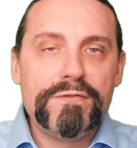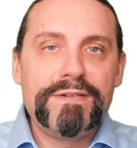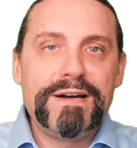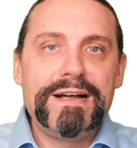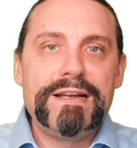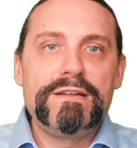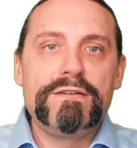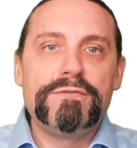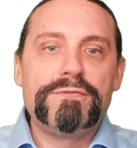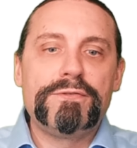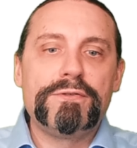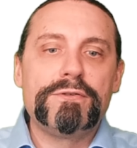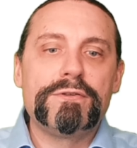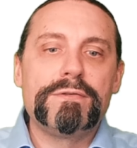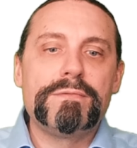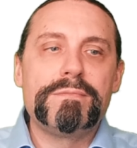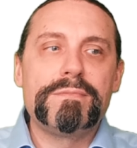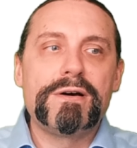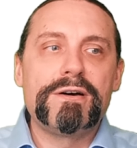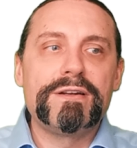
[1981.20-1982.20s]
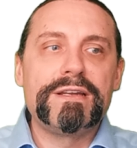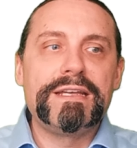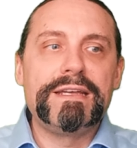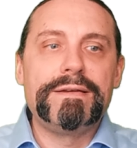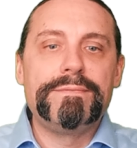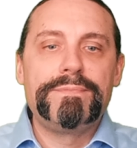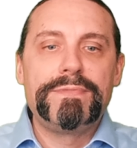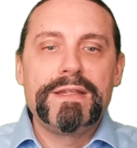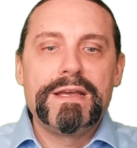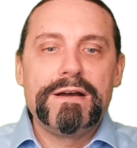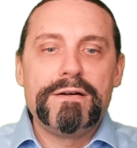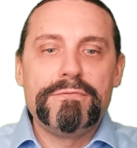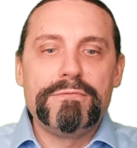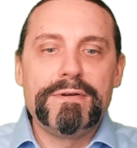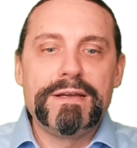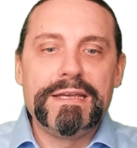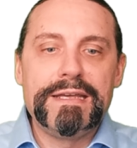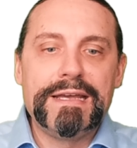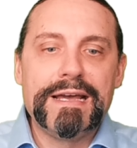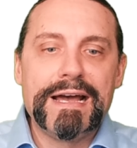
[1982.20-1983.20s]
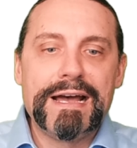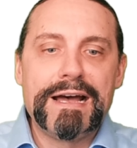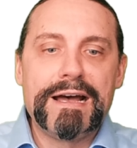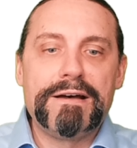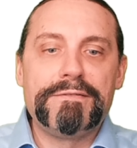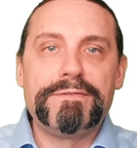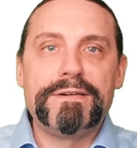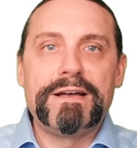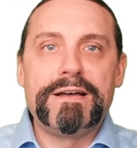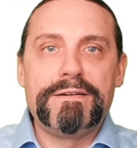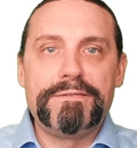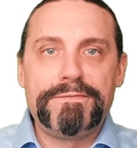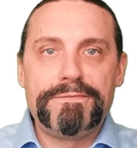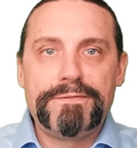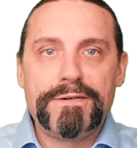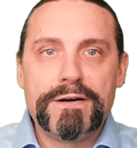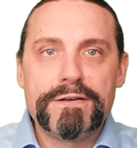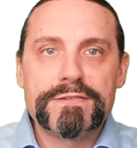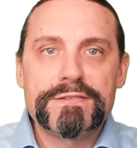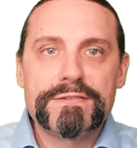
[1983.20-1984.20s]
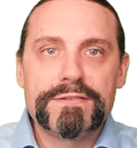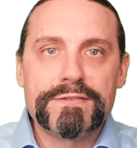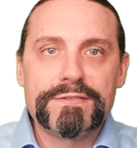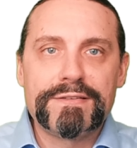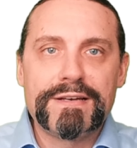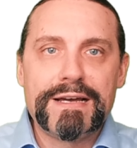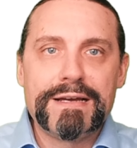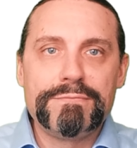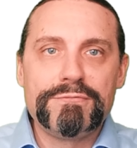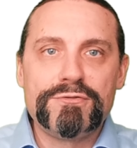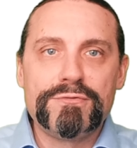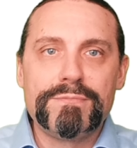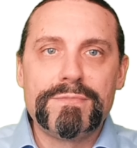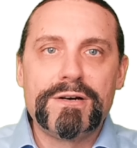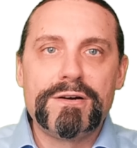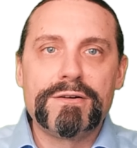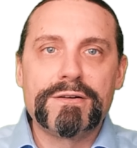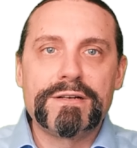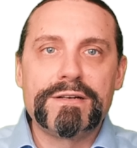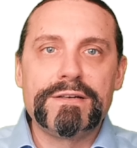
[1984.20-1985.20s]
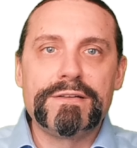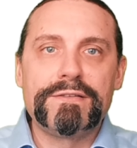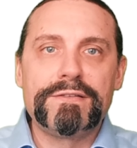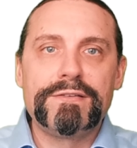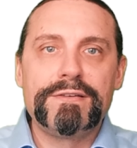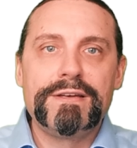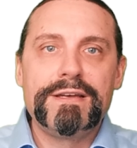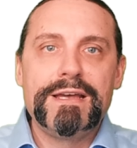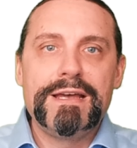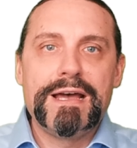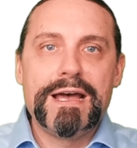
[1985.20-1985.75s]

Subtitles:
value for money. We have a faster time to market,